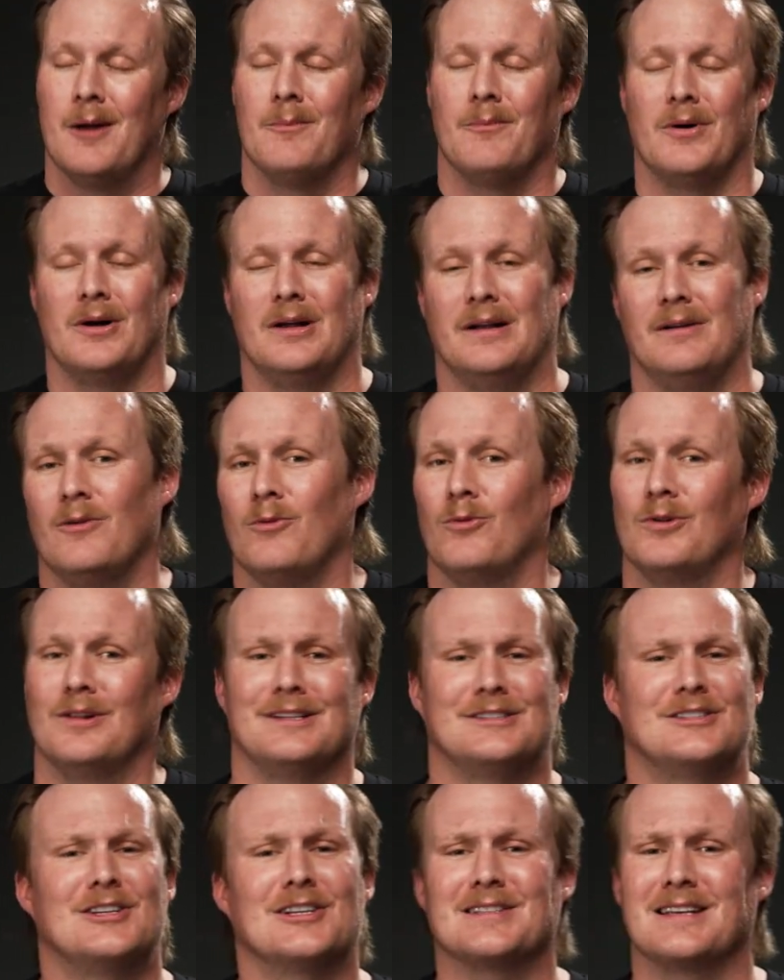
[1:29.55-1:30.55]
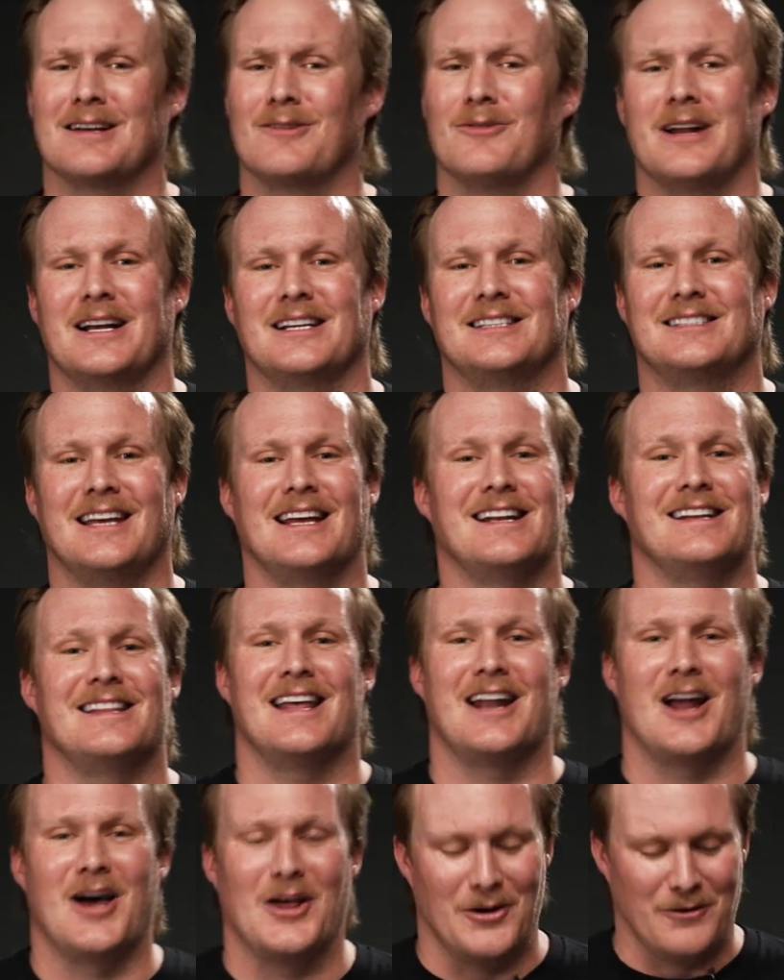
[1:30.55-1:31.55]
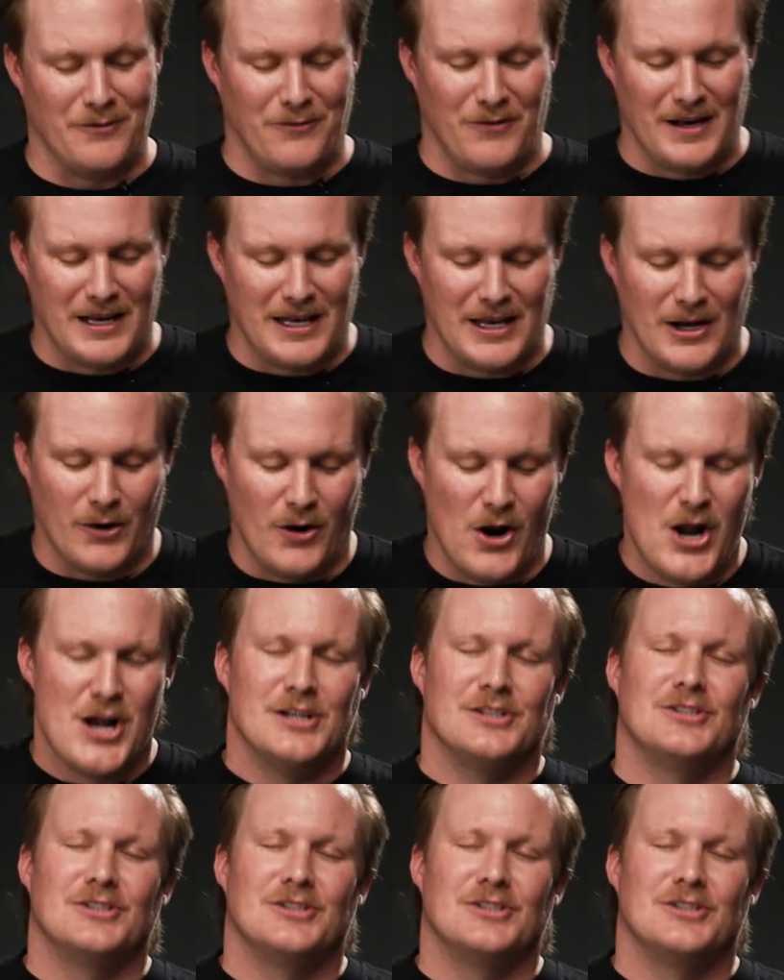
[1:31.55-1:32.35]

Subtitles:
But just like what I said in that other video,